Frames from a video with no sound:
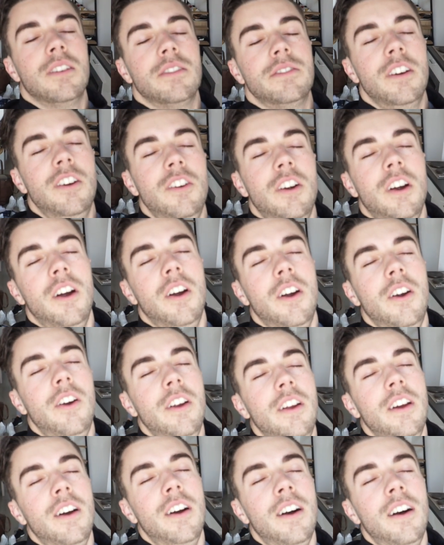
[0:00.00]
Vera,
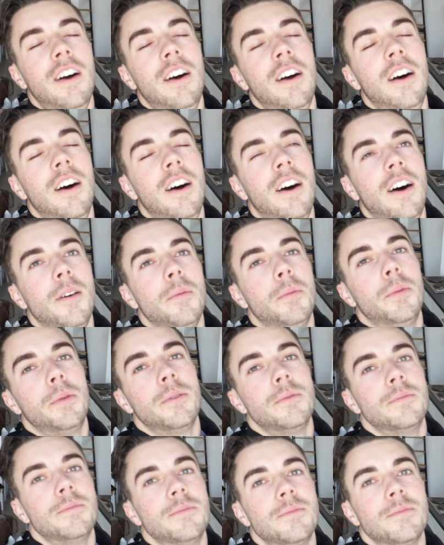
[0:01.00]
hurry up.
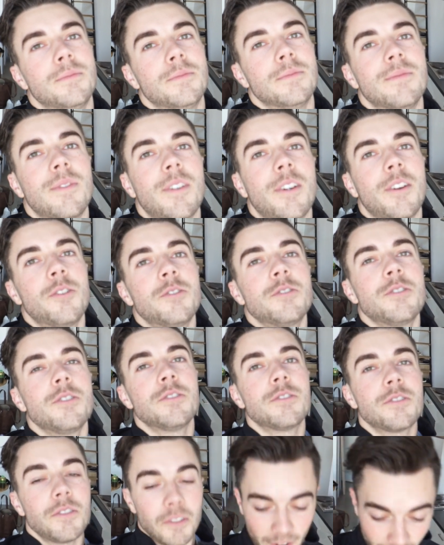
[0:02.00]
You're so
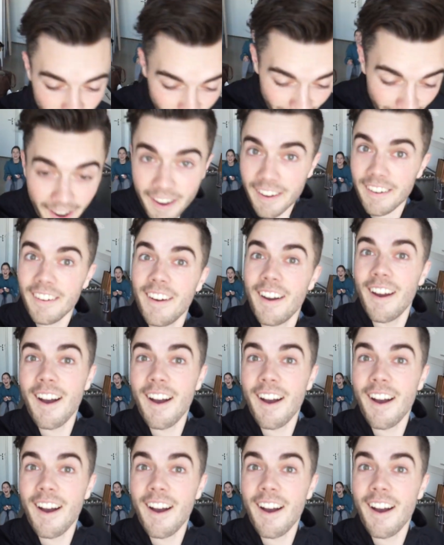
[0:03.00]
hey!